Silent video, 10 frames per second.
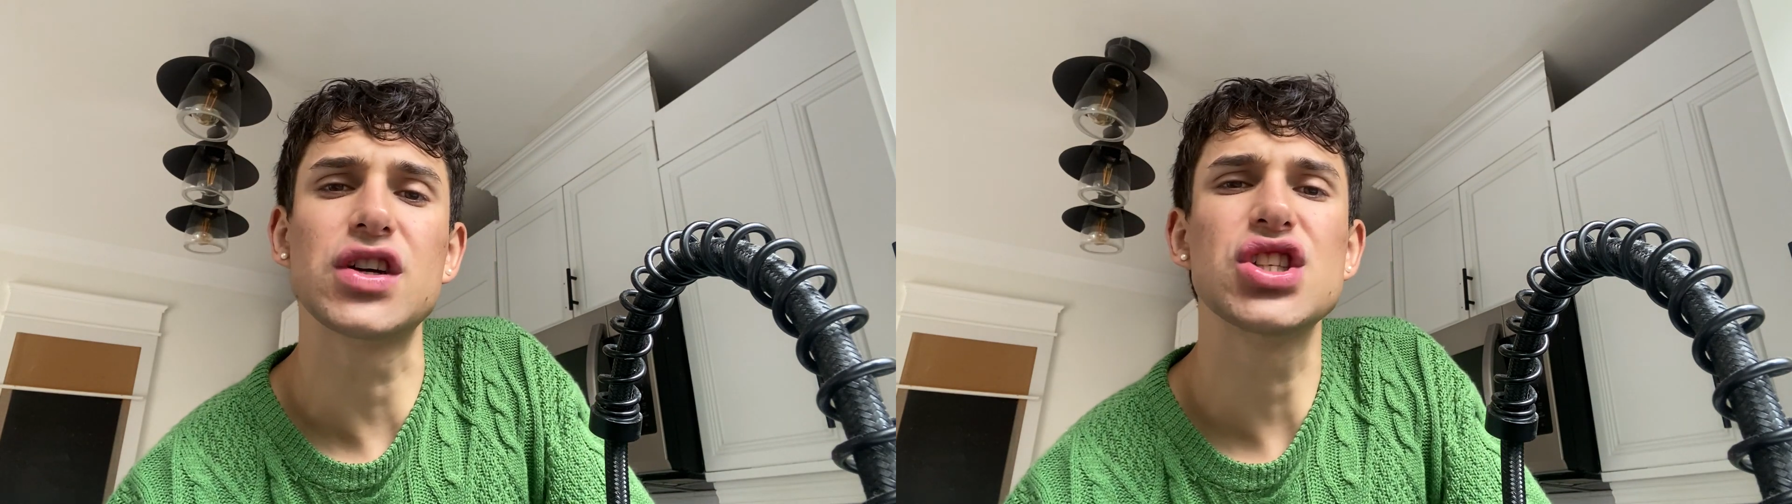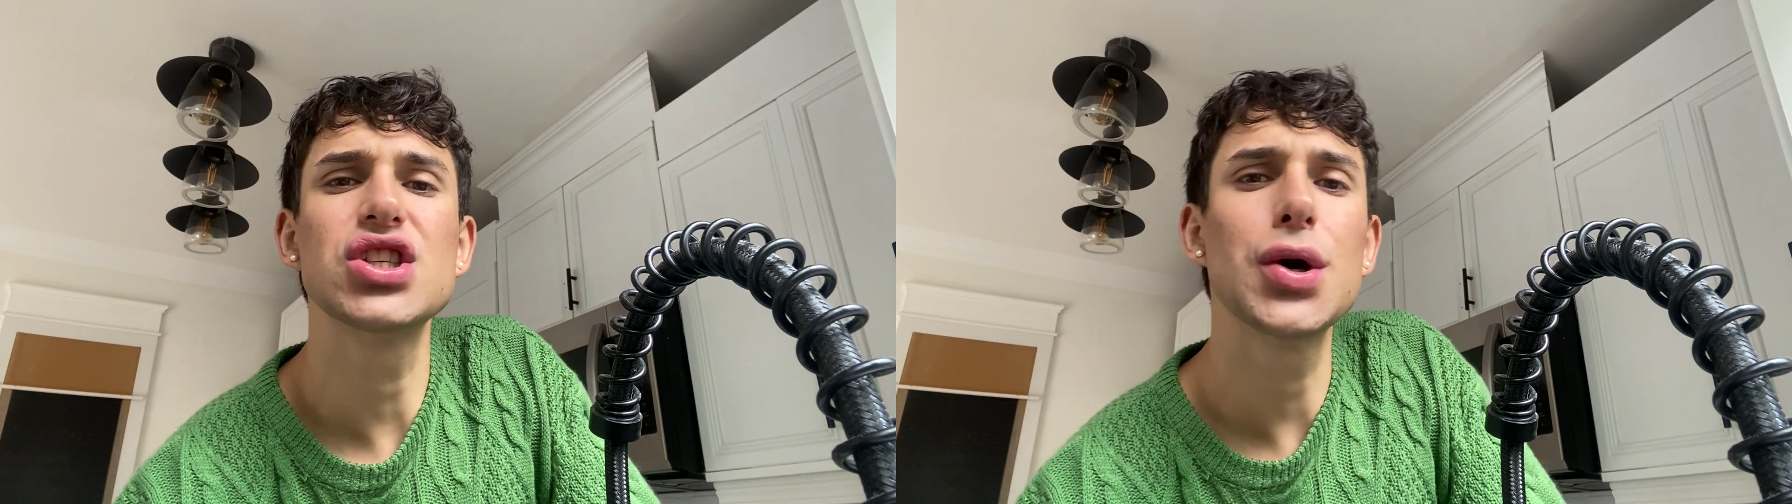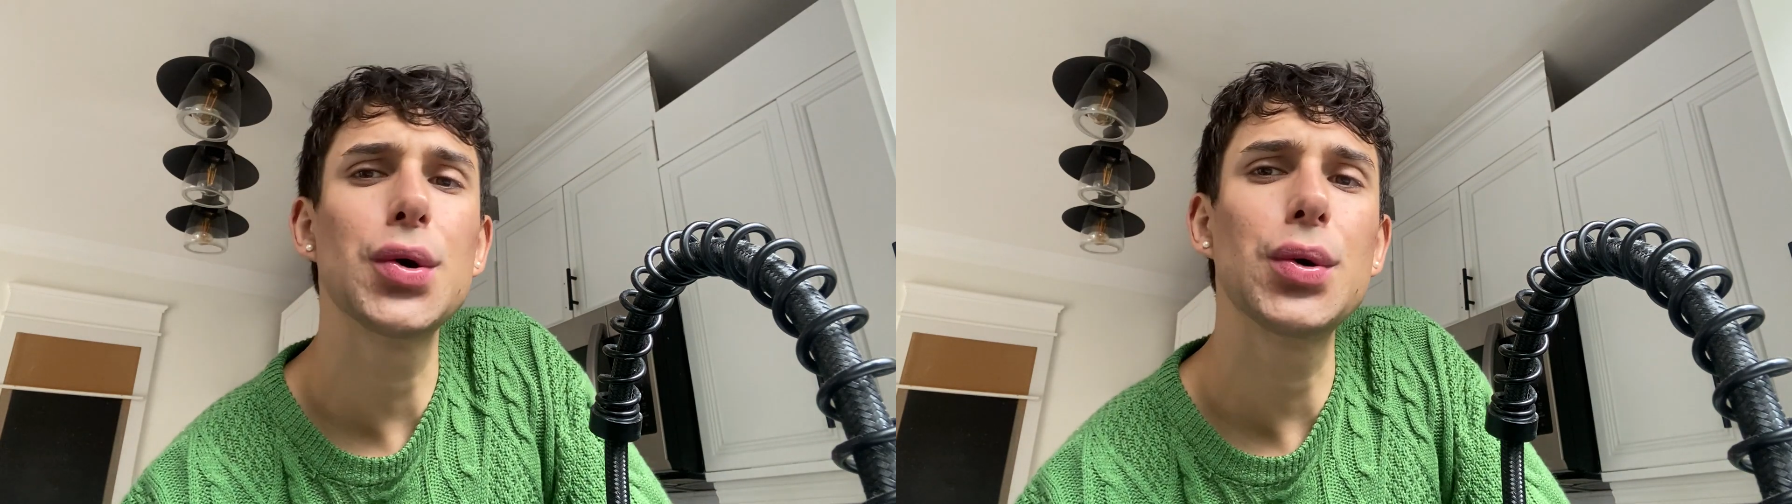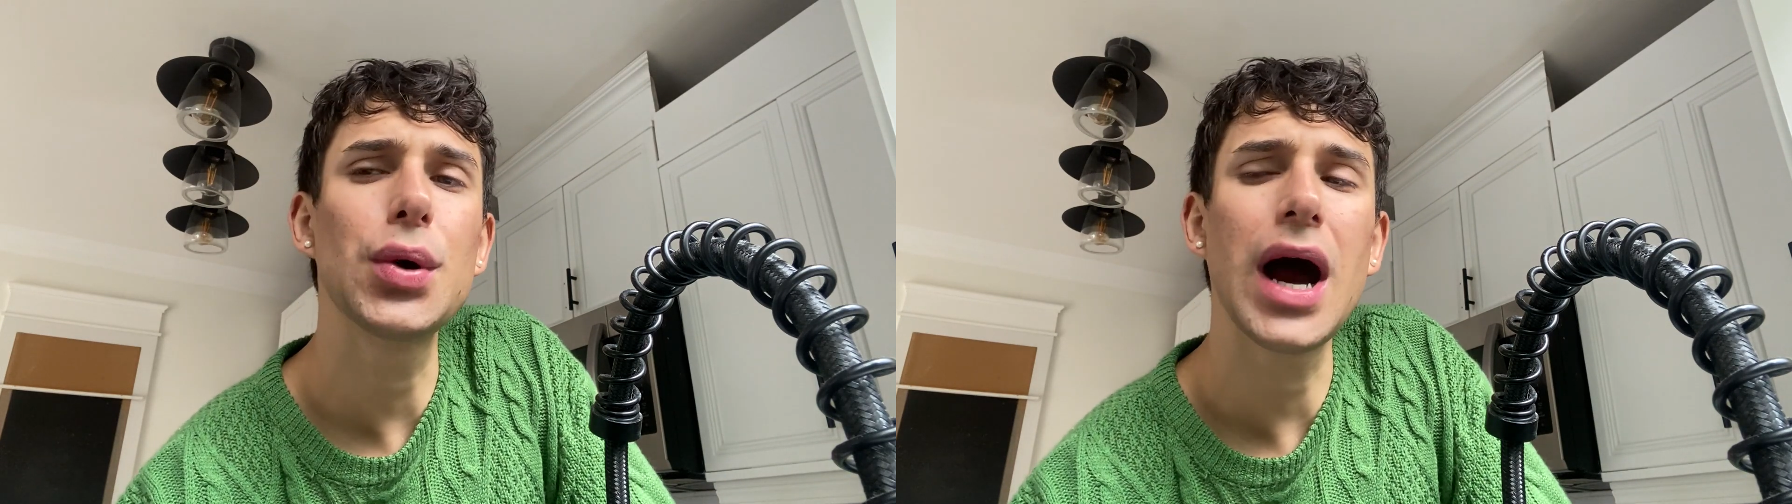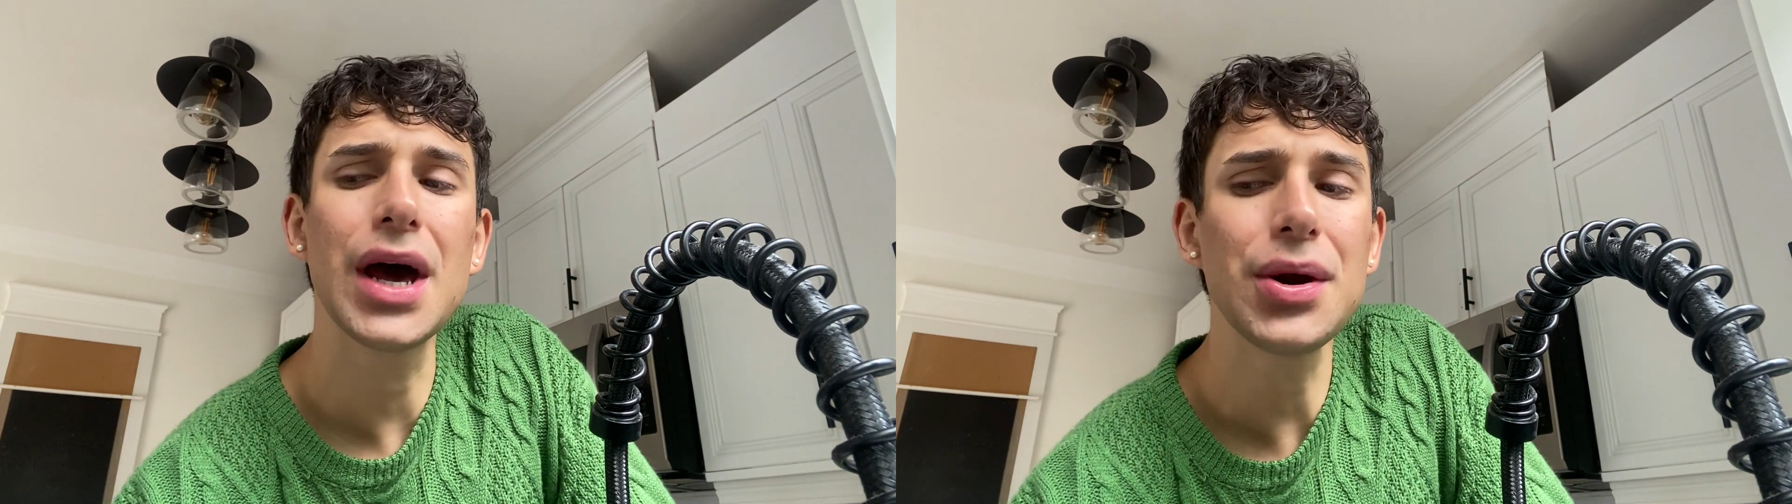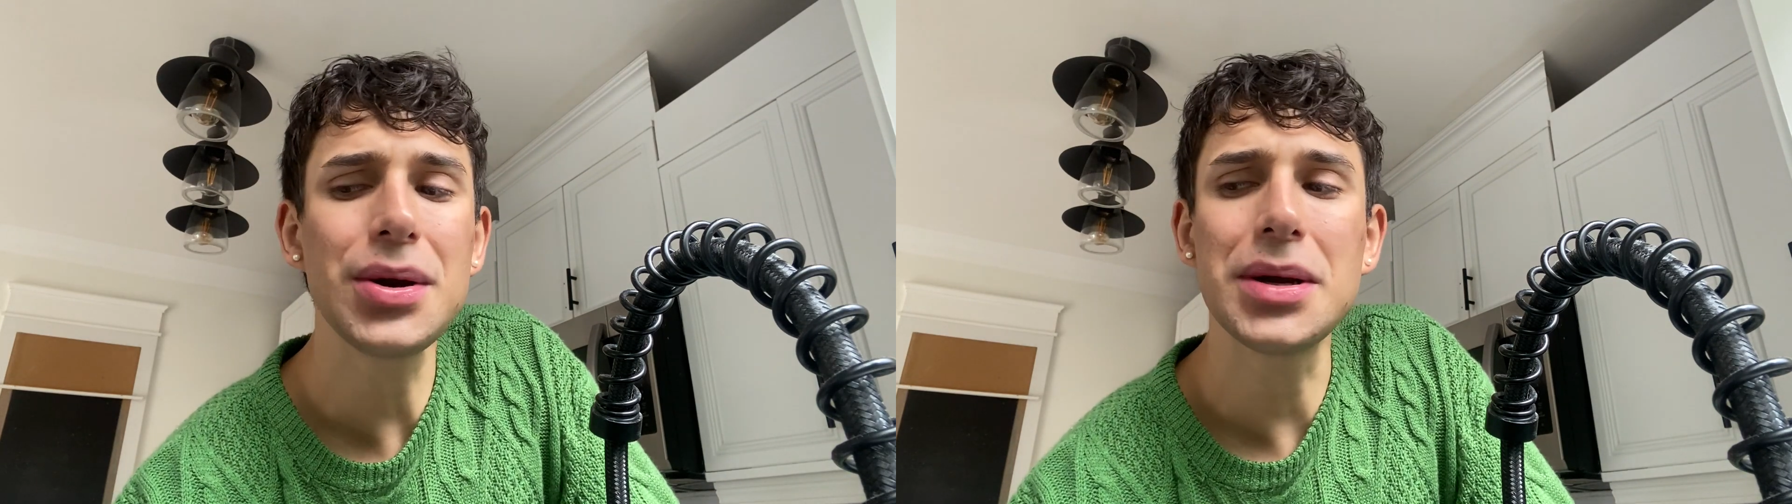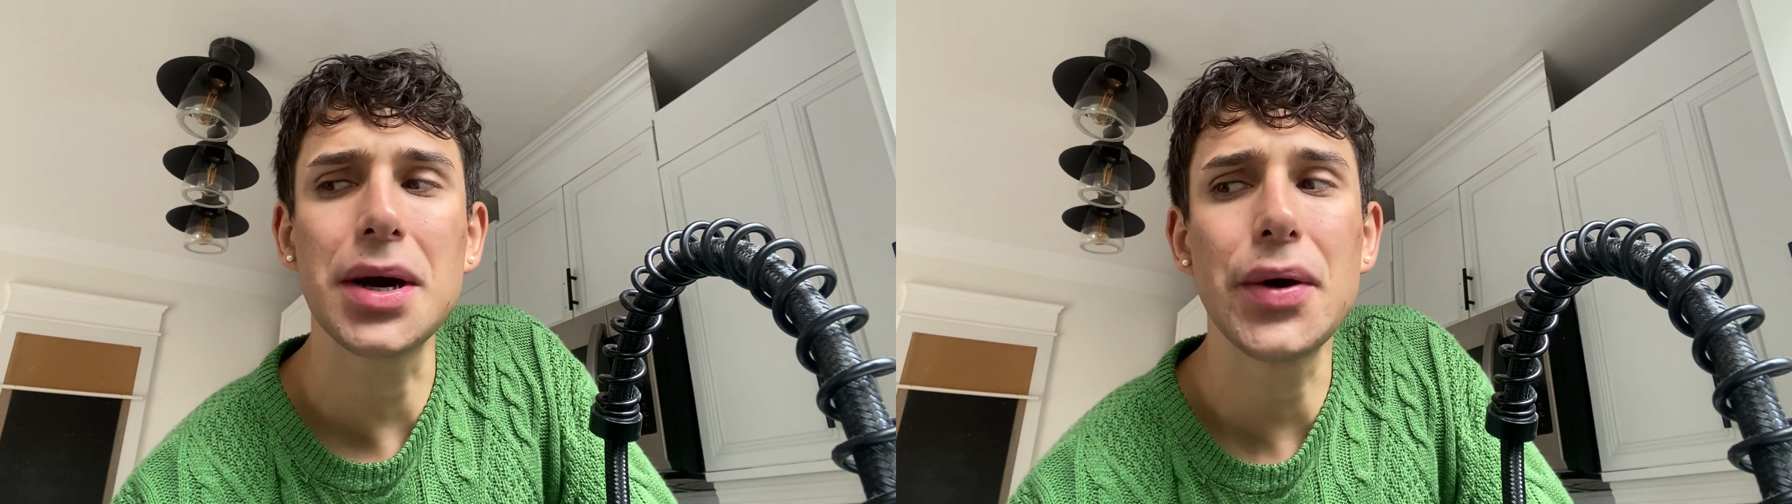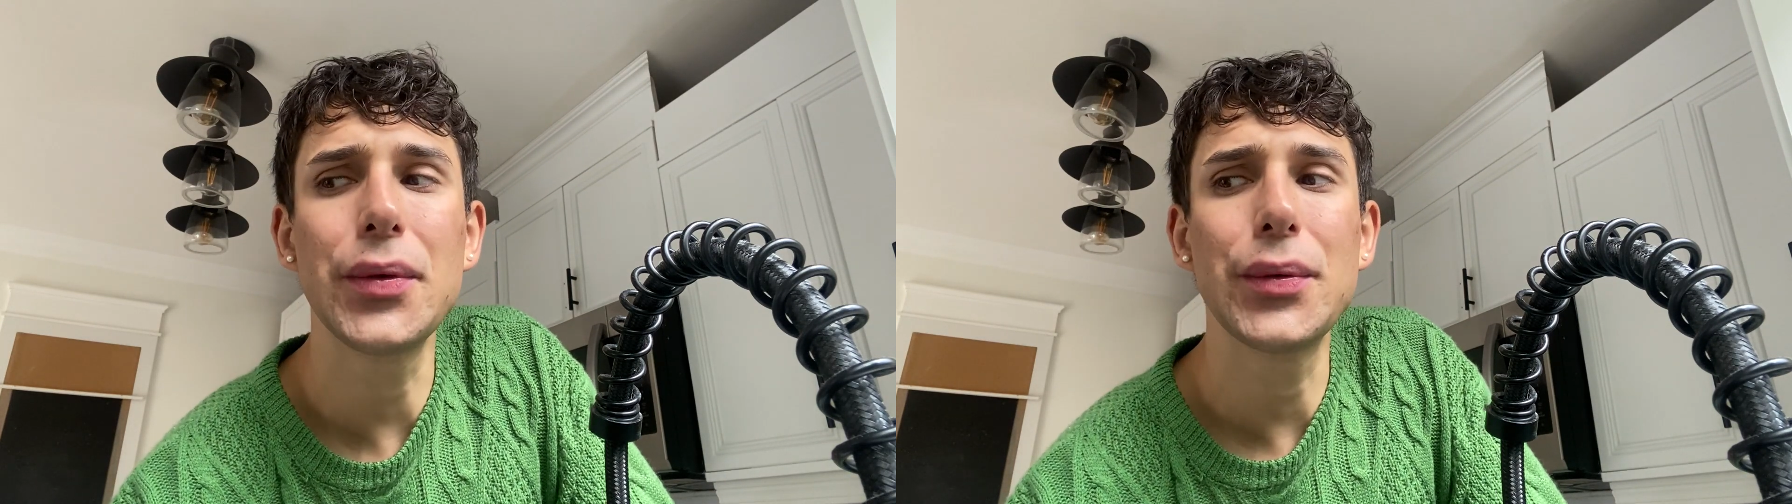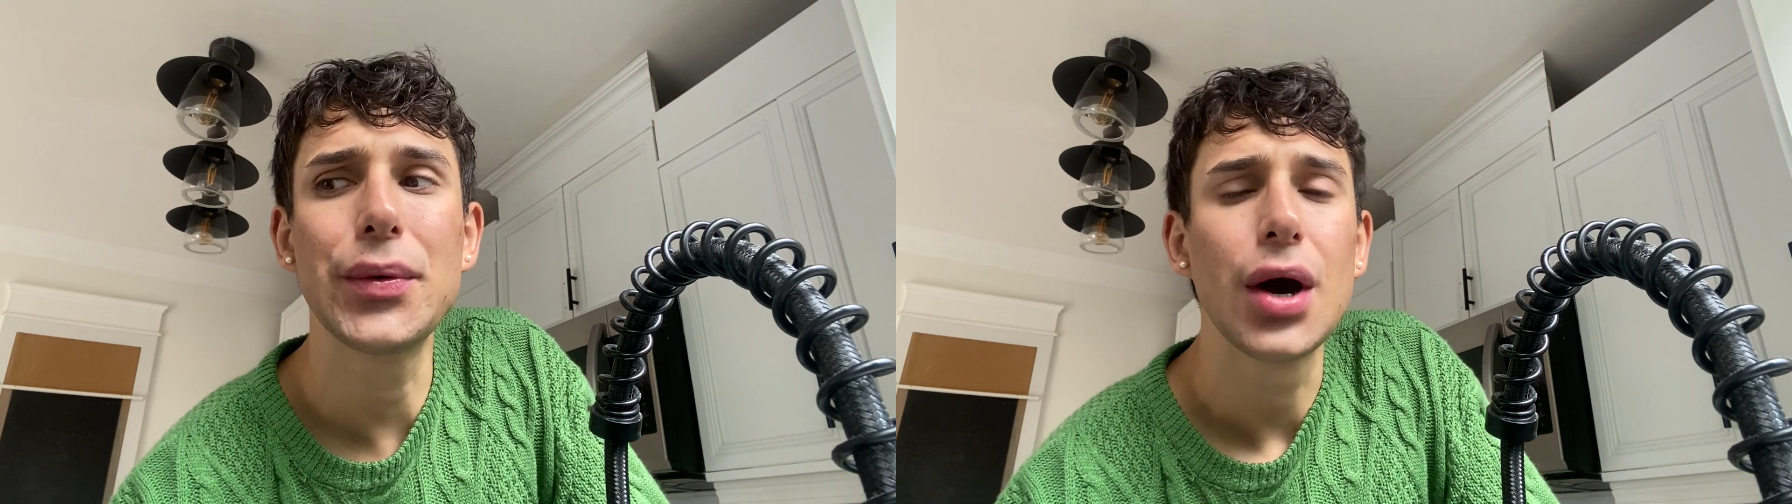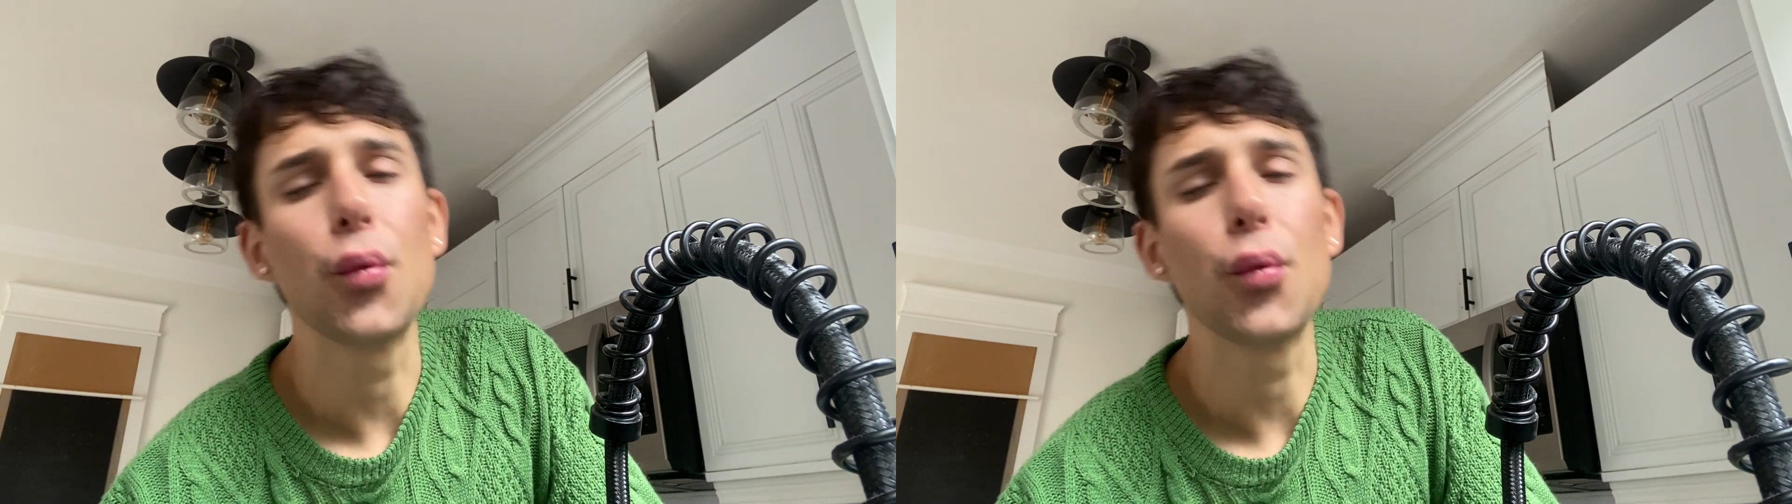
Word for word: so I don't know